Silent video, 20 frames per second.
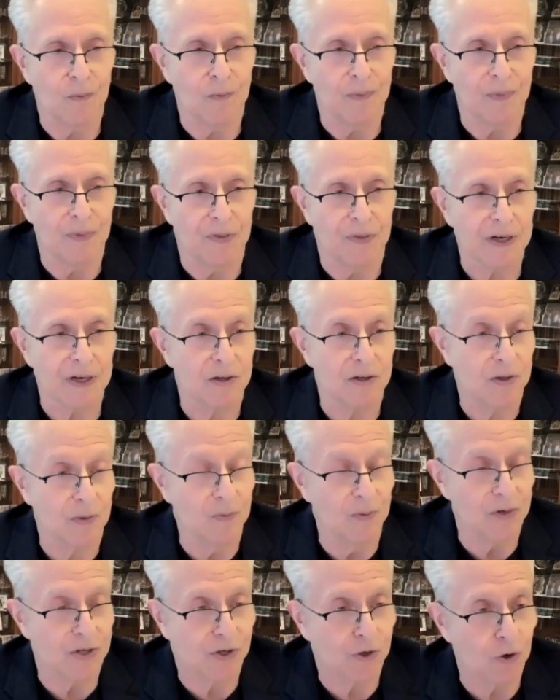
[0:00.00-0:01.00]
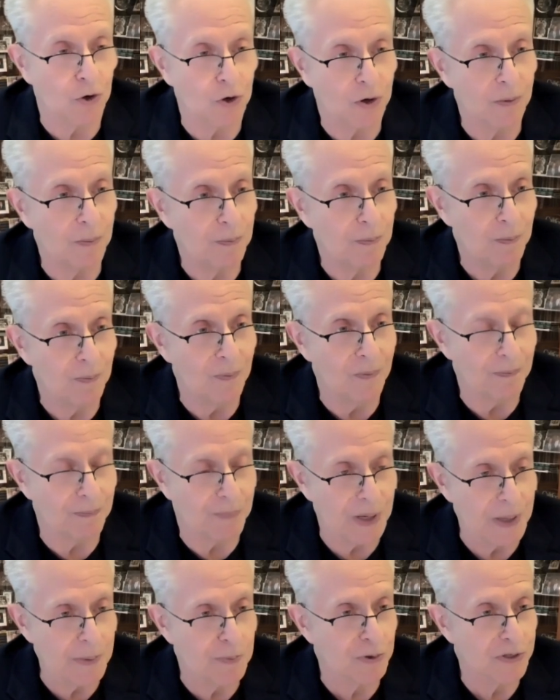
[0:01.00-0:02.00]
that certain
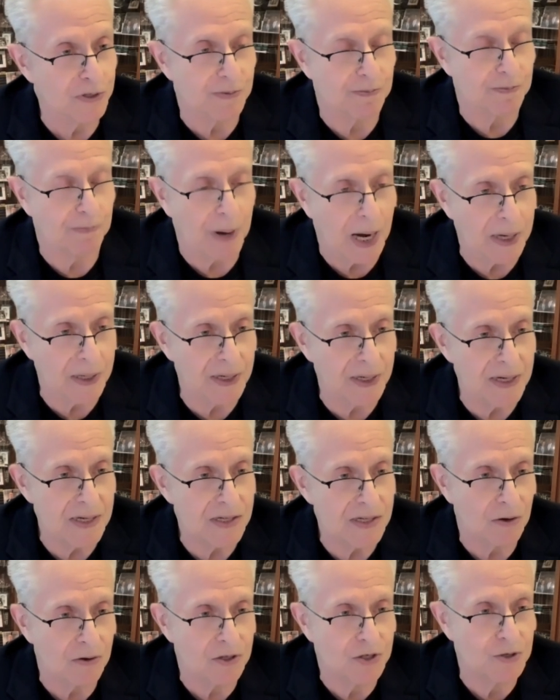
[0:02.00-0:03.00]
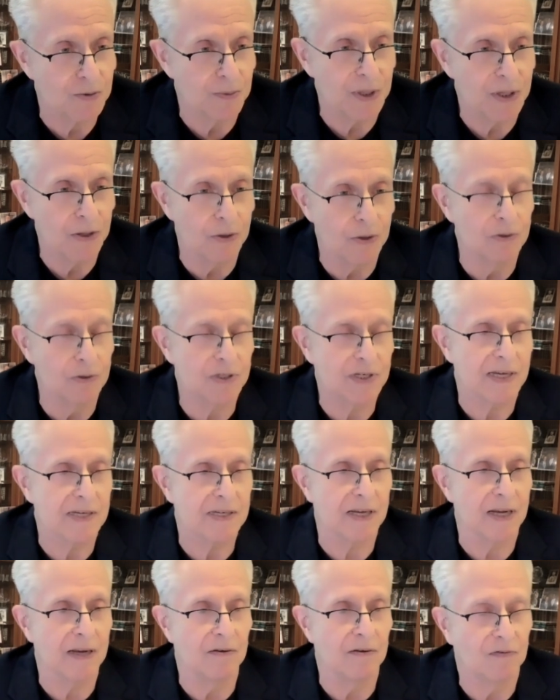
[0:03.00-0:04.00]
people's bodies are to be used
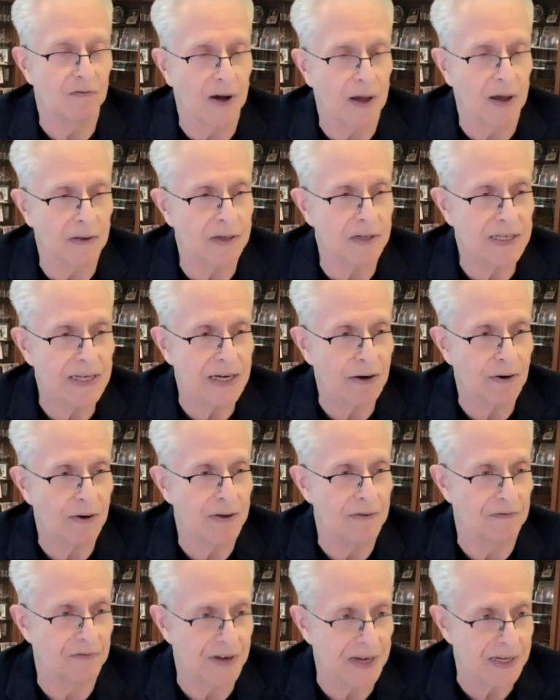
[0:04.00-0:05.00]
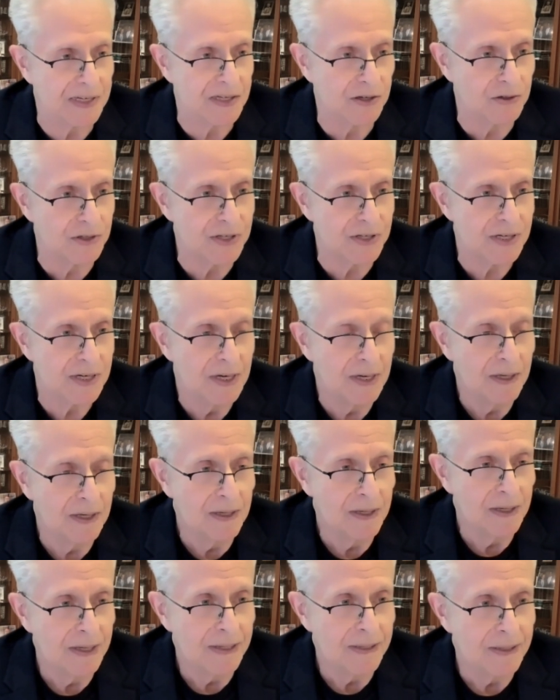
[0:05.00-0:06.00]
as involuntary vessels?
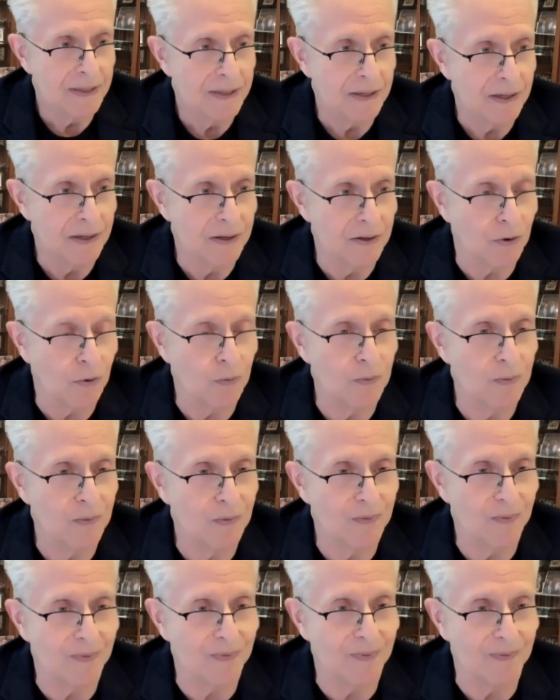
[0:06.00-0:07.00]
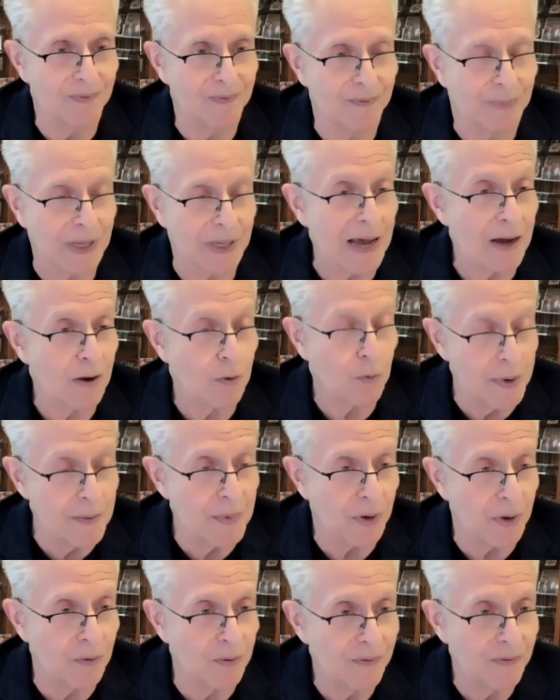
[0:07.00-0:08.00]
You know, Black
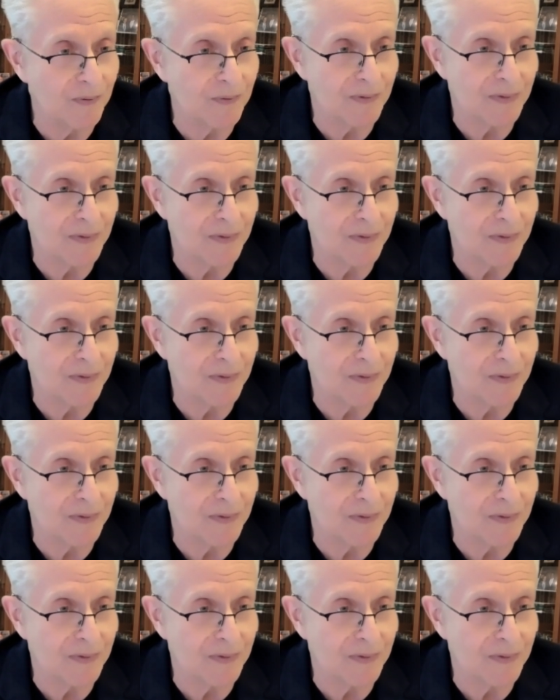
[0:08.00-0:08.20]
women